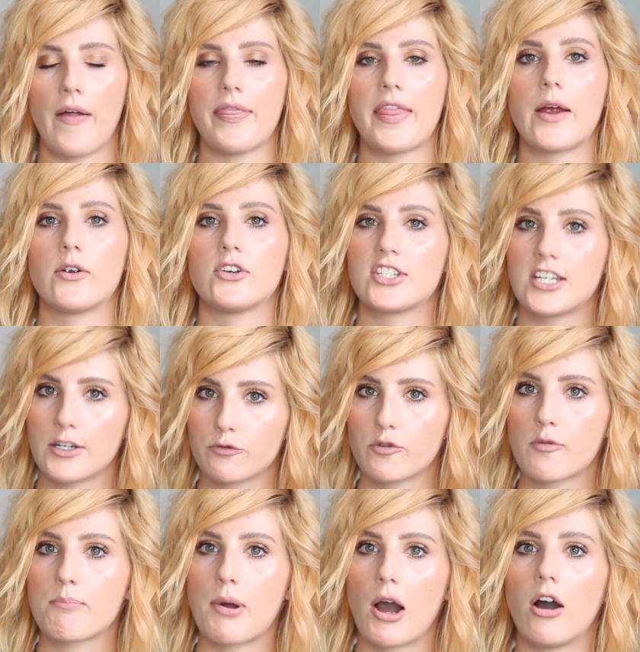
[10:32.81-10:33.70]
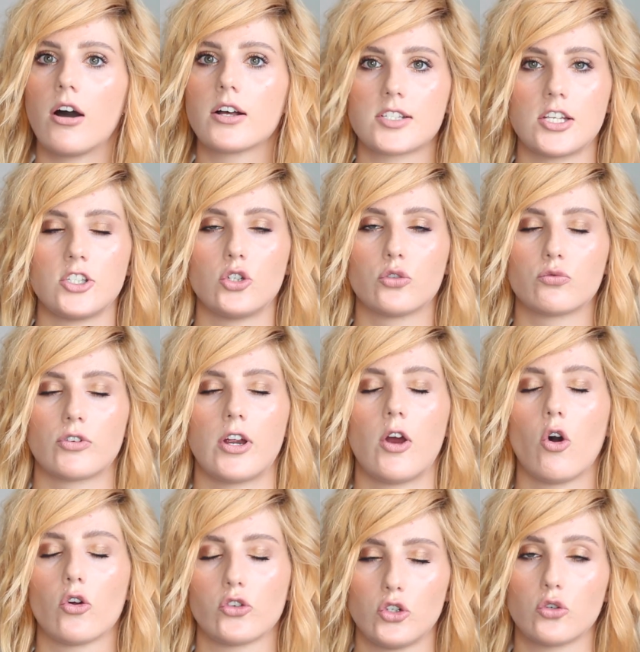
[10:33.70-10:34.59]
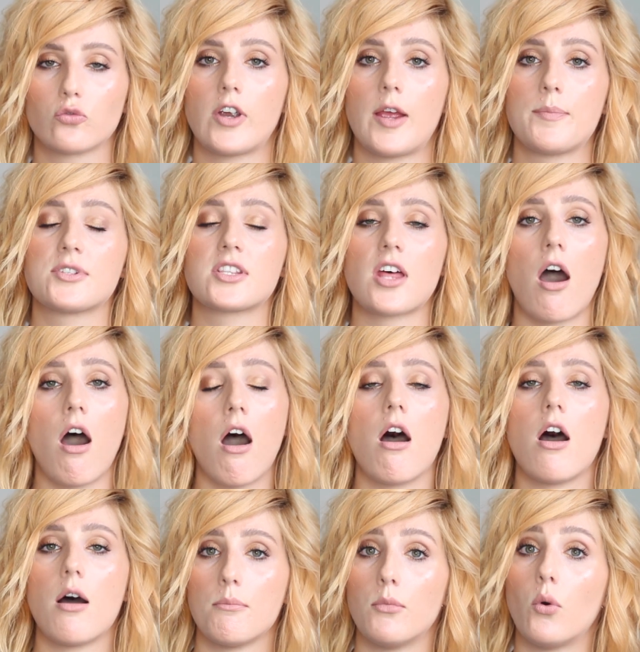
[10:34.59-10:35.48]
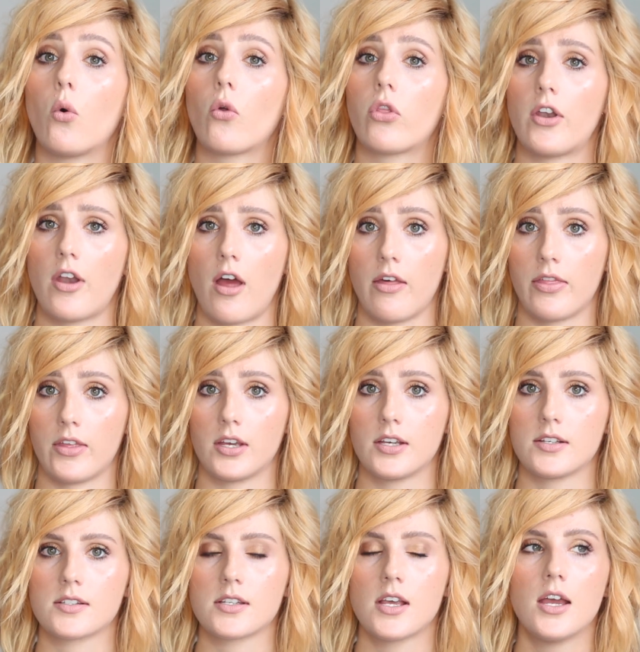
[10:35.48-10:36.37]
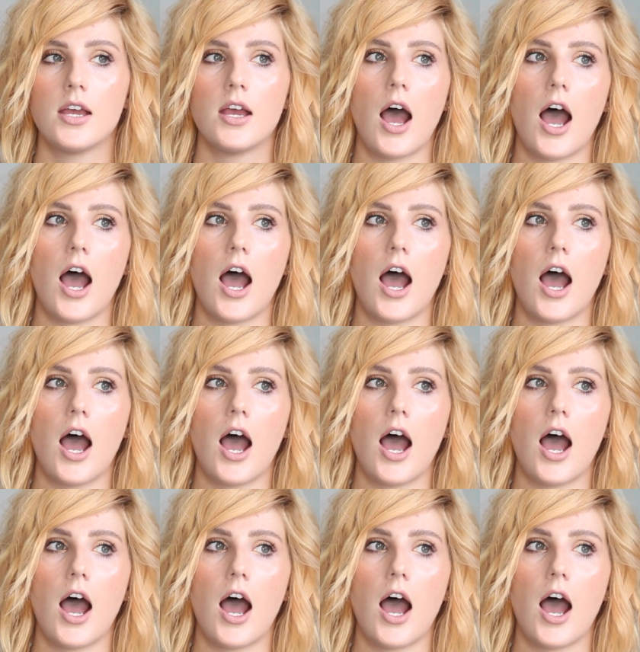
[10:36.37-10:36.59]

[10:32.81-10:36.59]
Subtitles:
and there are different parts on your ribs that hurt more than others.